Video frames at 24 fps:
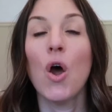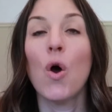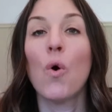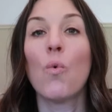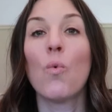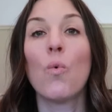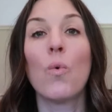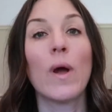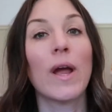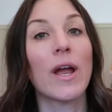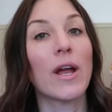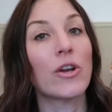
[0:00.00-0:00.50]

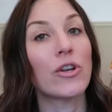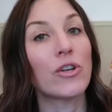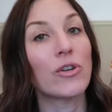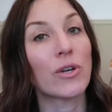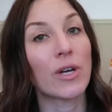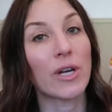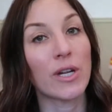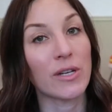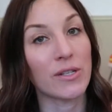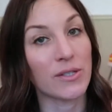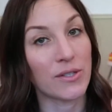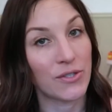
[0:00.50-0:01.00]
Where you're
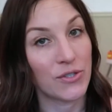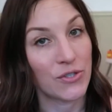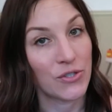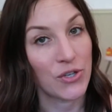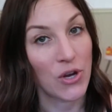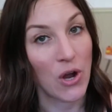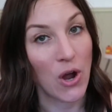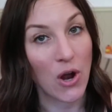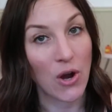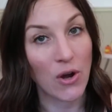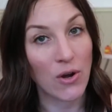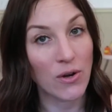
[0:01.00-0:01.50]
gonna
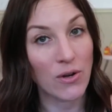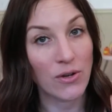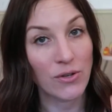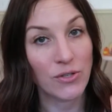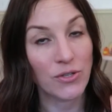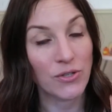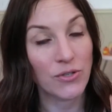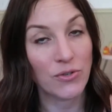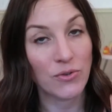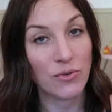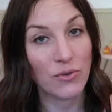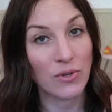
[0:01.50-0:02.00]

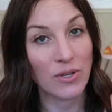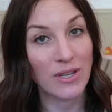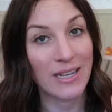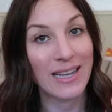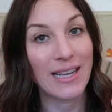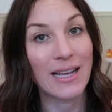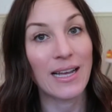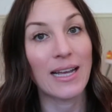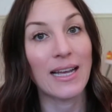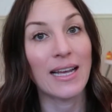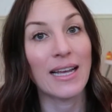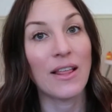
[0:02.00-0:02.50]
start,
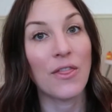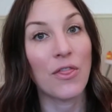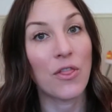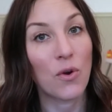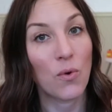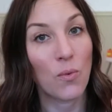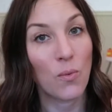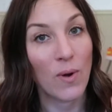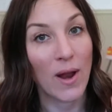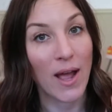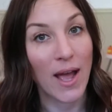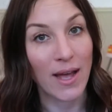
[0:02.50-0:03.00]
the
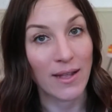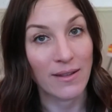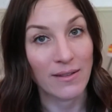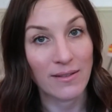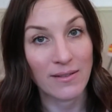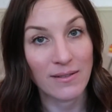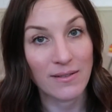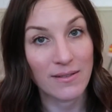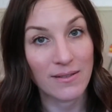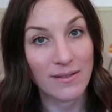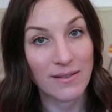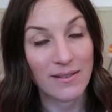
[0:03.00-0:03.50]

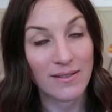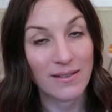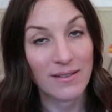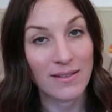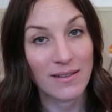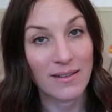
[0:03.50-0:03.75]
reds,